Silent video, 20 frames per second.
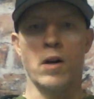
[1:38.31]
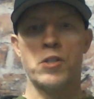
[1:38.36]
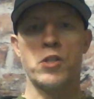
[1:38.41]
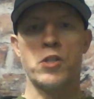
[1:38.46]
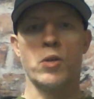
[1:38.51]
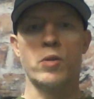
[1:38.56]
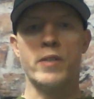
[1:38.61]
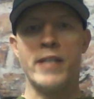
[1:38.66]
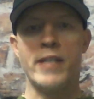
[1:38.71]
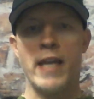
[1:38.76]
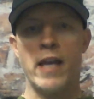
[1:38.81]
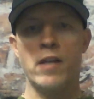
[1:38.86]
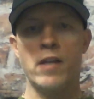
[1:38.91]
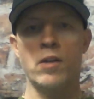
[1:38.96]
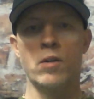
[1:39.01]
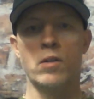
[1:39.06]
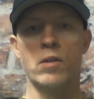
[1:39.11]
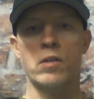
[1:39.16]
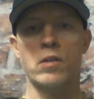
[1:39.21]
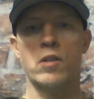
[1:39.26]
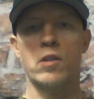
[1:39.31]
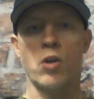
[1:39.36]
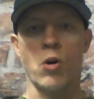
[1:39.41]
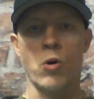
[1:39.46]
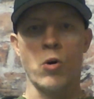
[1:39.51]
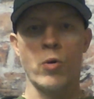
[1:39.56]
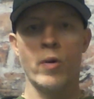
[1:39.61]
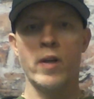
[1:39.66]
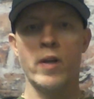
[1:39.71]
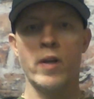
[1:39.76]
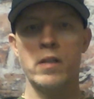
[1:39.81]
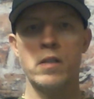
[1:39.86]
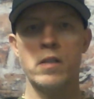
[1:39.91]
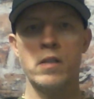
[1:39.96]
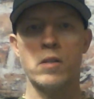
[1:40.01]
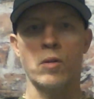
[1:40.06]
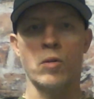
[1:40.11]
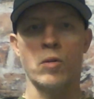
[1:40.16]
So Daniel Torrens,